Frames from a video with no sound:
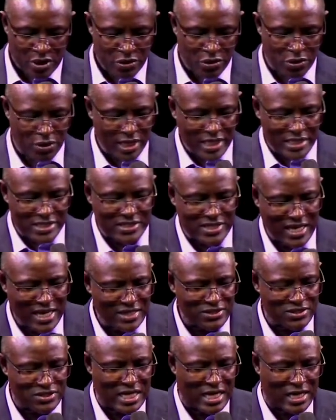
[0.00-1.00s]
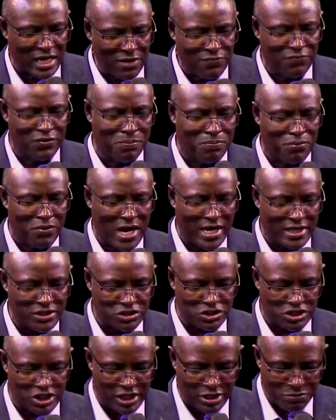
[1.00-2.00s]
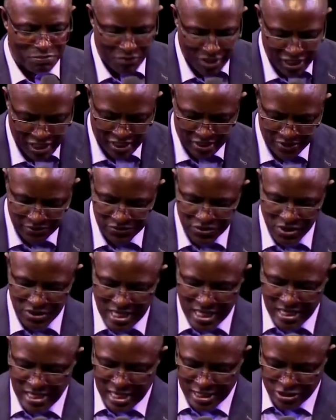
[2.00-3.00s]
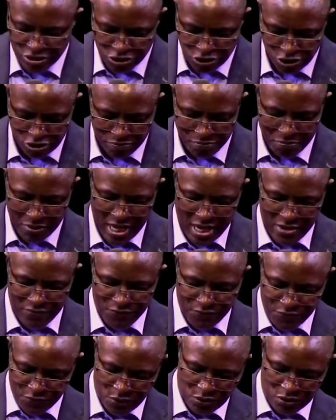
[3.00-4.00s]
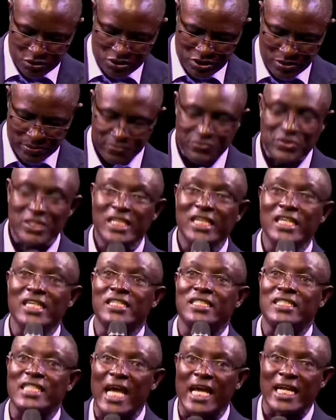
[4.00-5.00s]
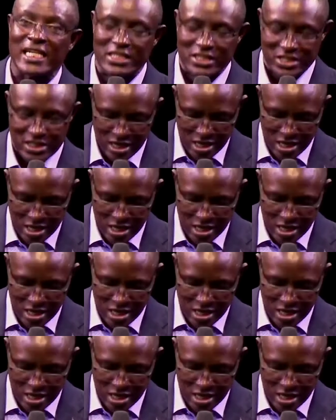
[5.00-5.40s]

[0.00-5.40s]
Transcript: You know, he says that every branch in me that does not bear fruit, he takes